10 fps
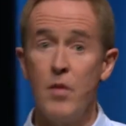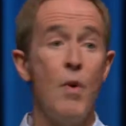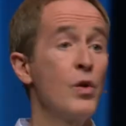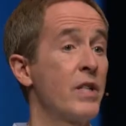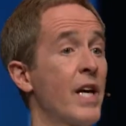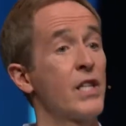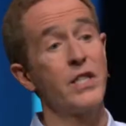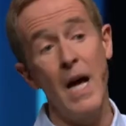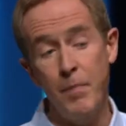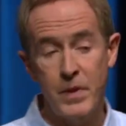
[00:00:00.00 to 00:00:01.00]
the most
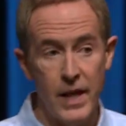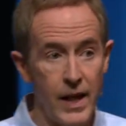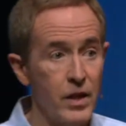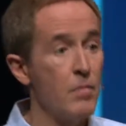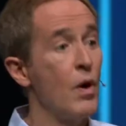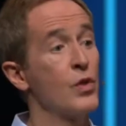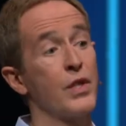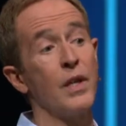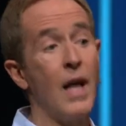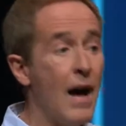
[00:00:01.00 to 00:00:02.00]
accepting, the
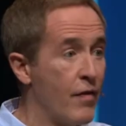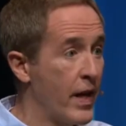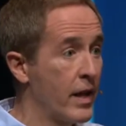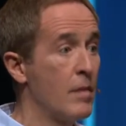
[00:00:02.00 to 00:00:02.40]
most loving,